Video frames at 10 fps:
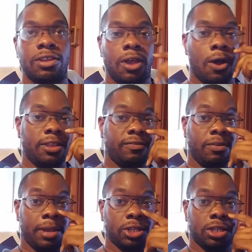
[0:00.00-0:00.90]
all the
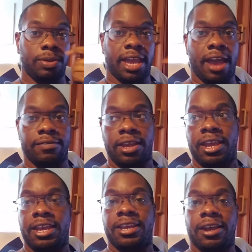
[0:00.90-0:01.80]
information that we have.
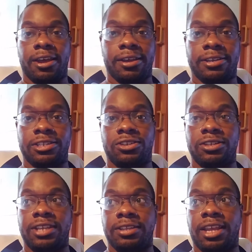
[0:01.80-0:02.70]
Uh, it
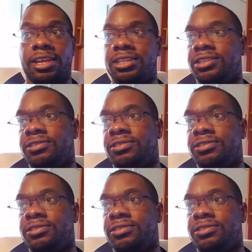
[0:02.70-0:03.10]
turns out that